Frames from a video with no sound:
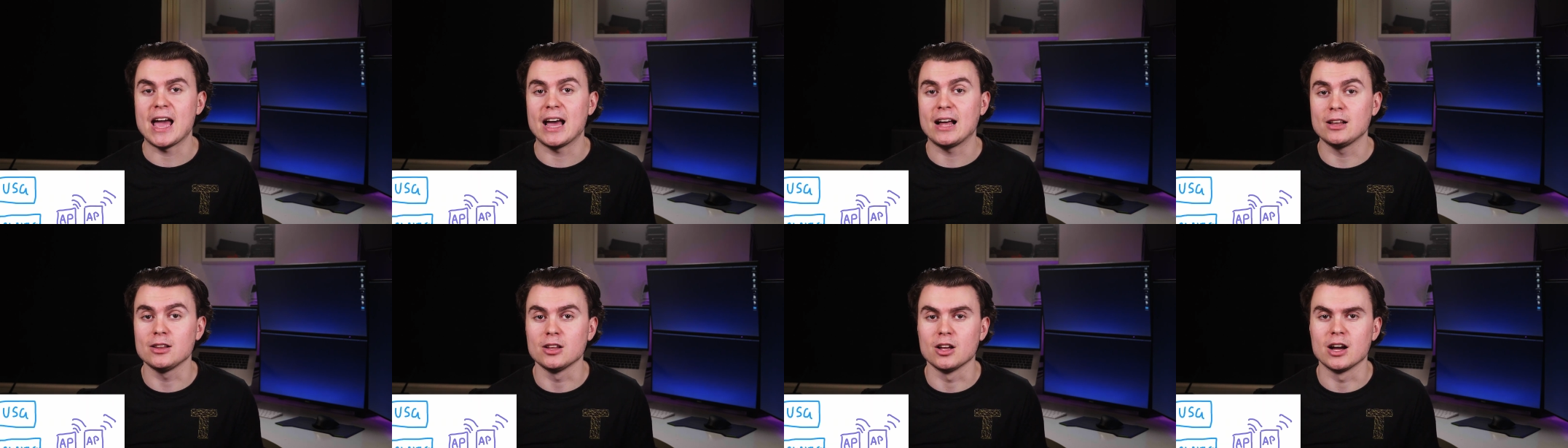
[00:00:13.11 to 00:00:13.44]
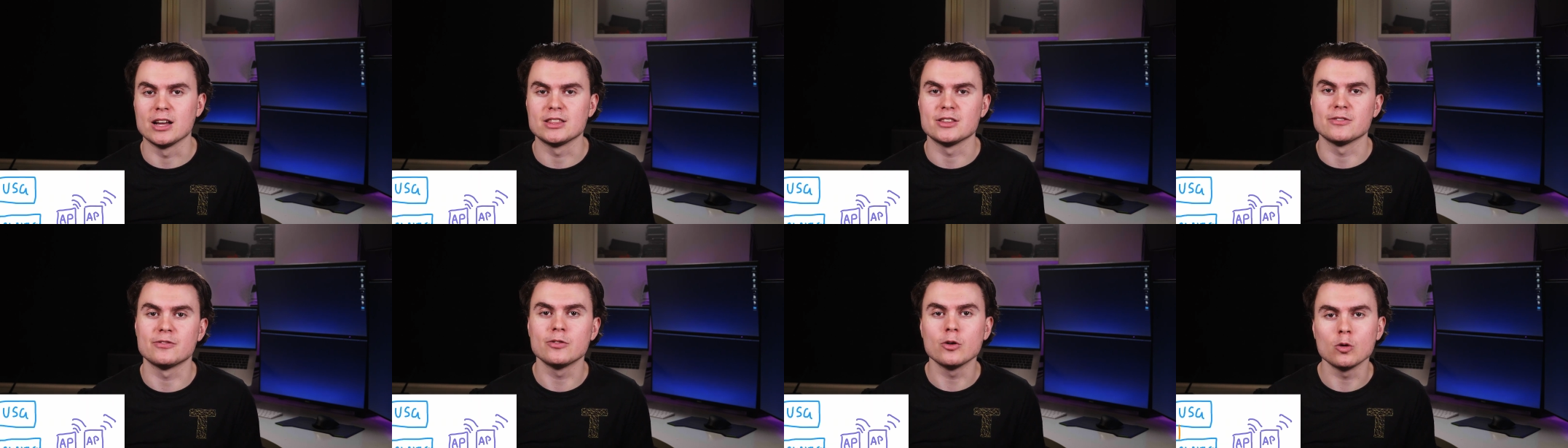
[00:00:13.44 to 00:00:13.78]

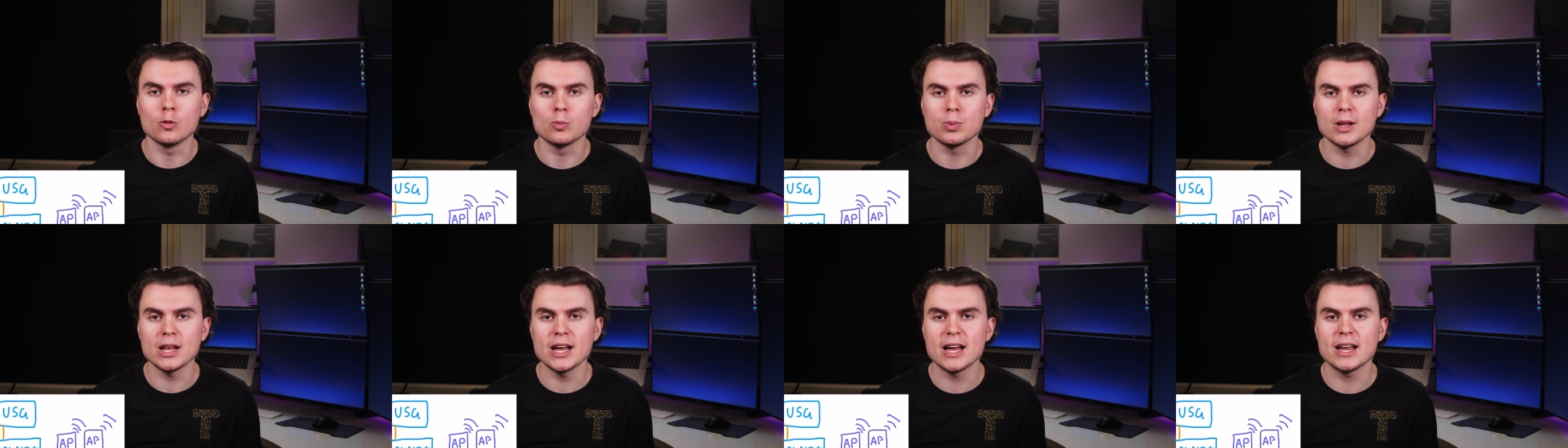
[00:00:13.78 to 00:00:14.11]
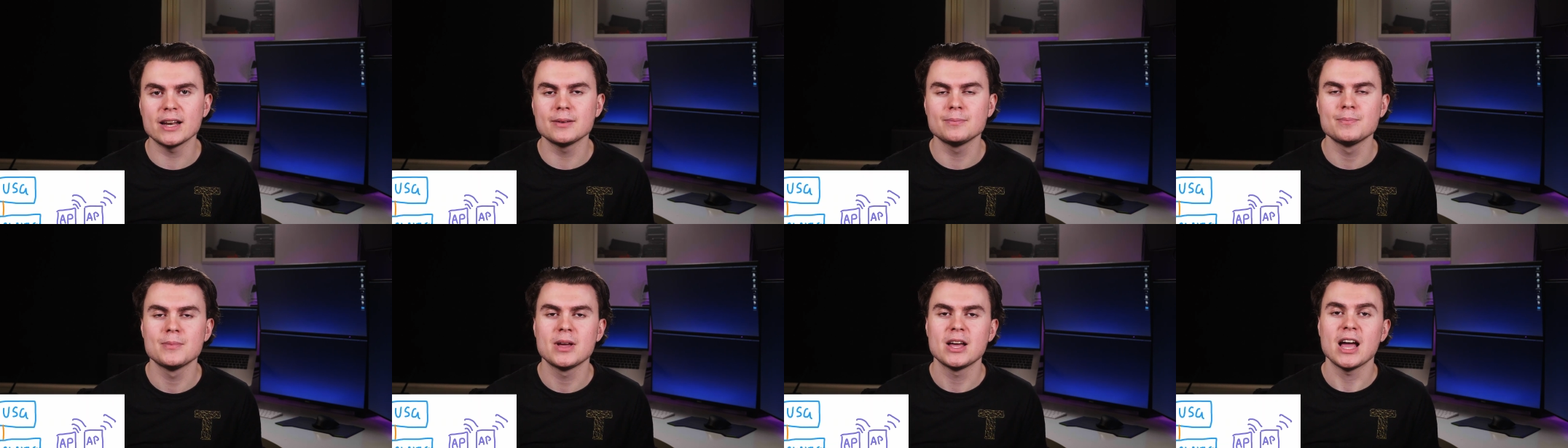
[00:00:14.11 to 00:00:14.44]
outlined the full
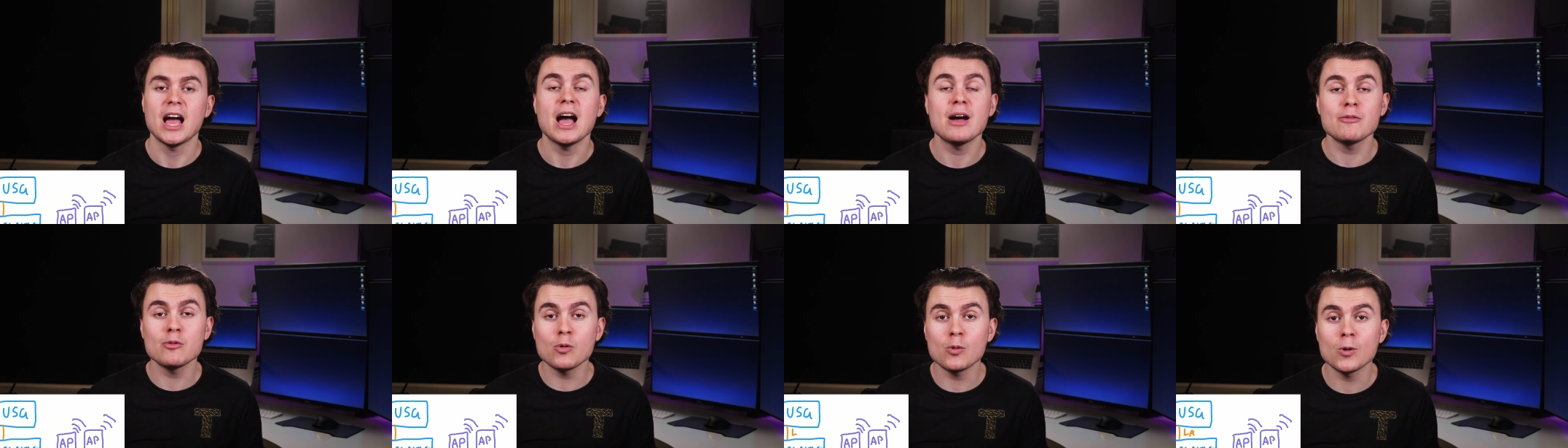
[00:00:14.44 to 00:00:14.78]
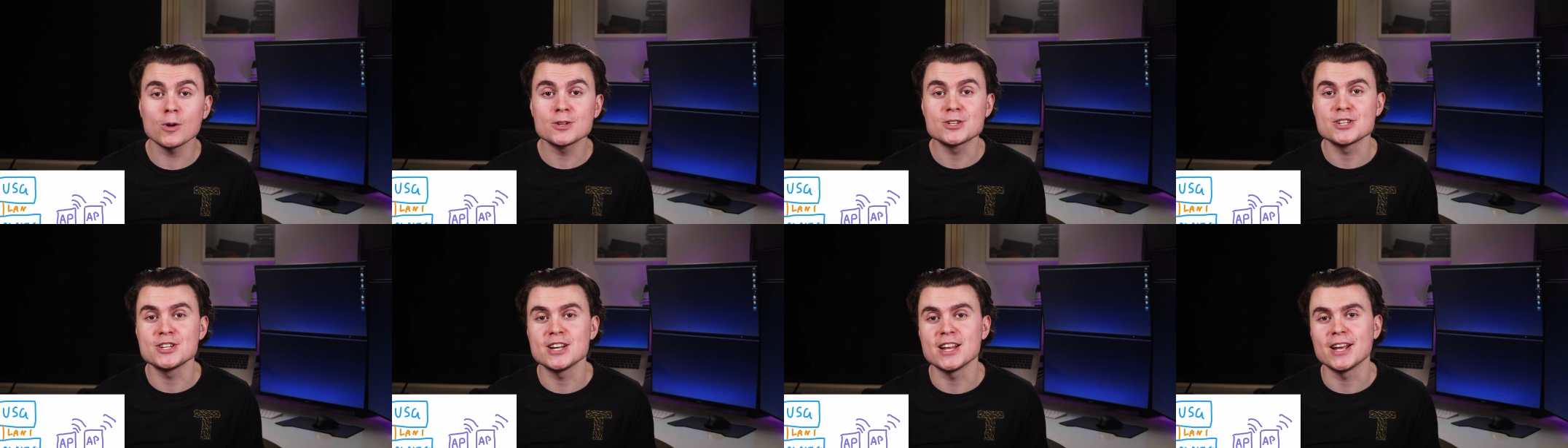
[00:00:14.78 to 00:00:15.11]
plan, have a
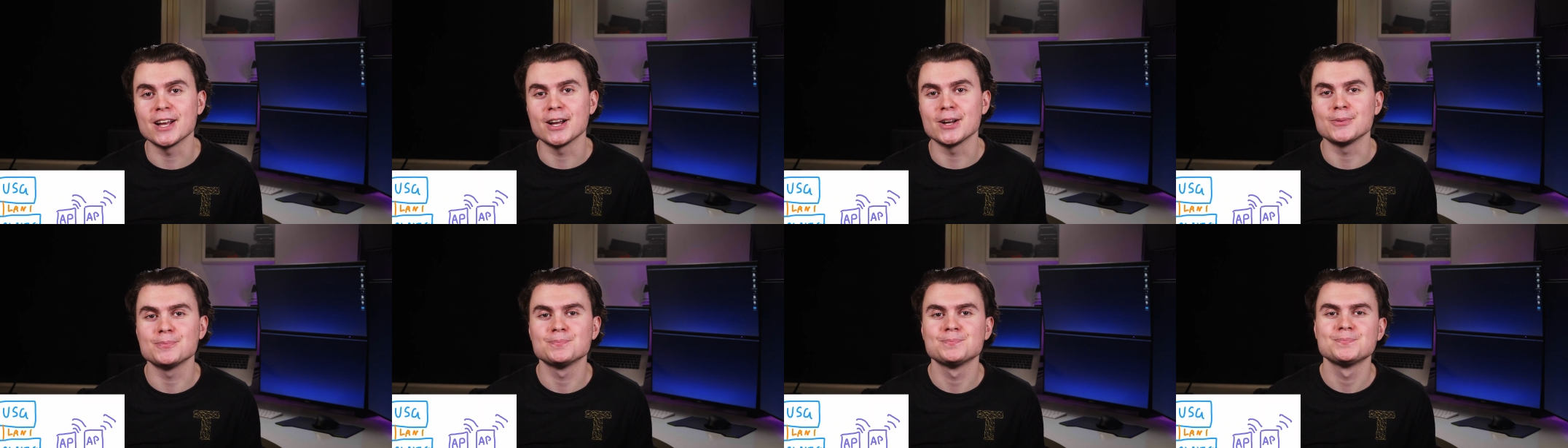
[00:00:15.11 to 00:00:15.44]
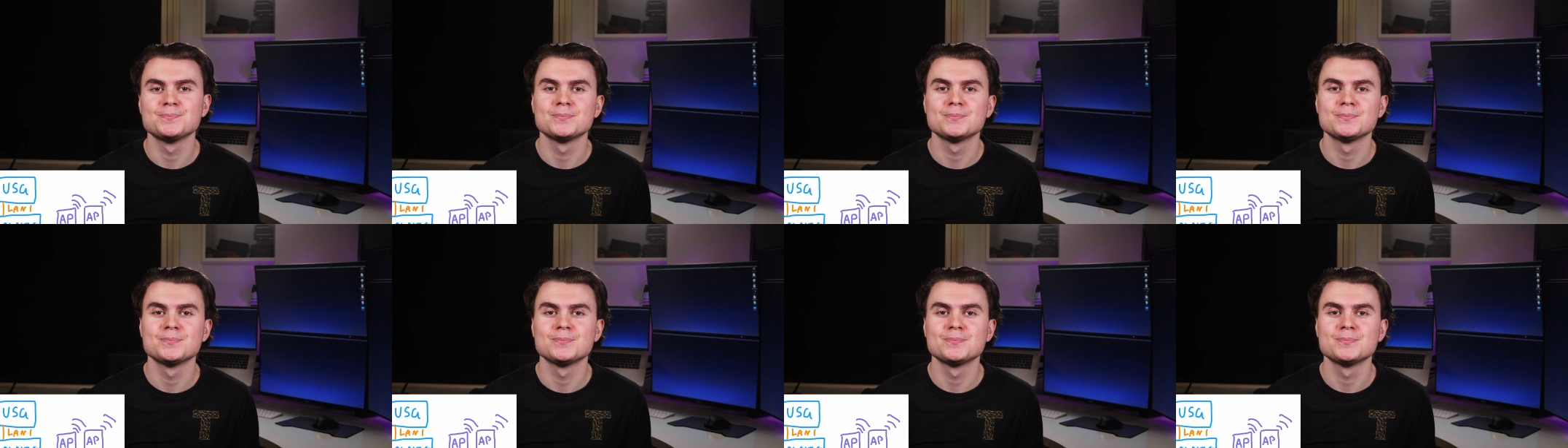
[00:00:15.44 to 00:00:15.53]
watch now.